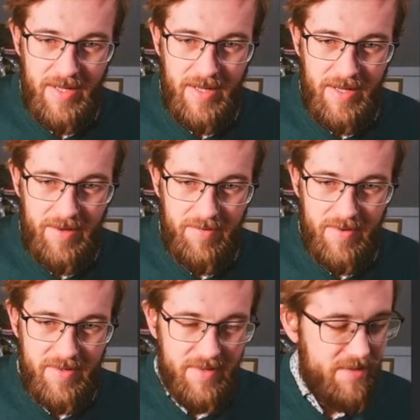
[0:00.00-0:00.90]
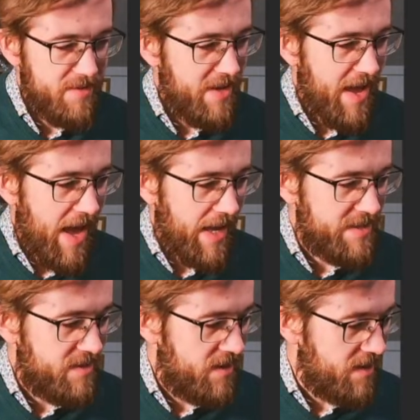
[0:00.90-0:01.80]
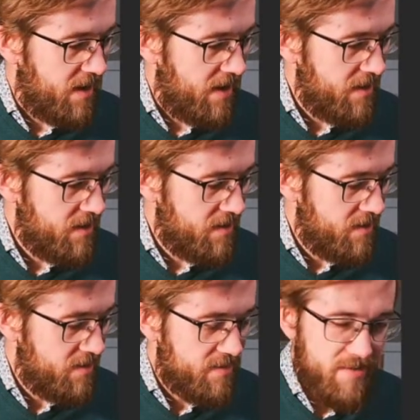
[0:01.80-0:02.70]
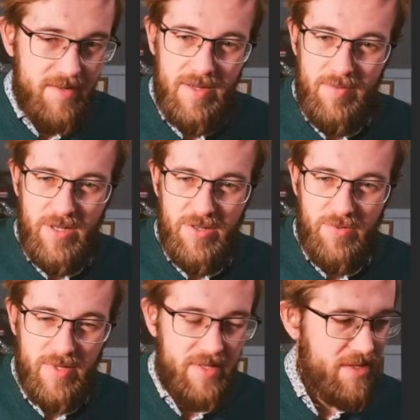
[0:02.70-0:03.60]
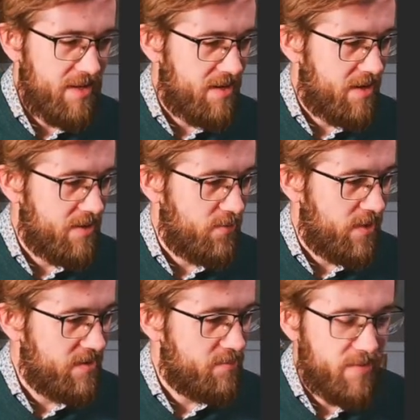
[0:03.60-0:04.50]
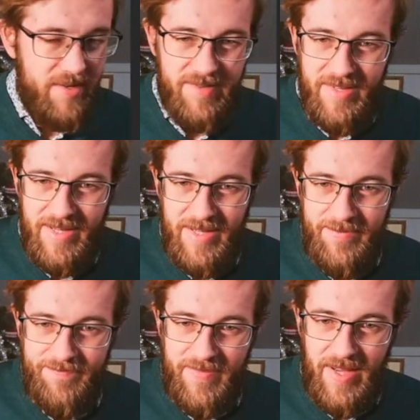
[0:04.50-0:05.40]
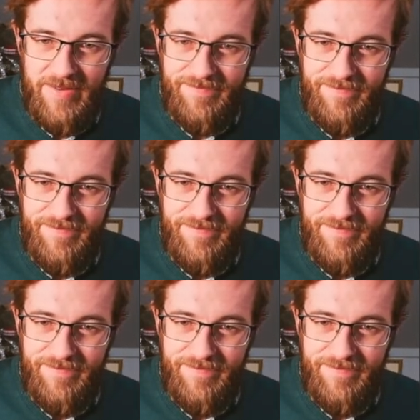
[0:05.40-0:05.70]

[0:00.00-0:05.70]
And day 9. I'm not sure where day 9 went, but yeah.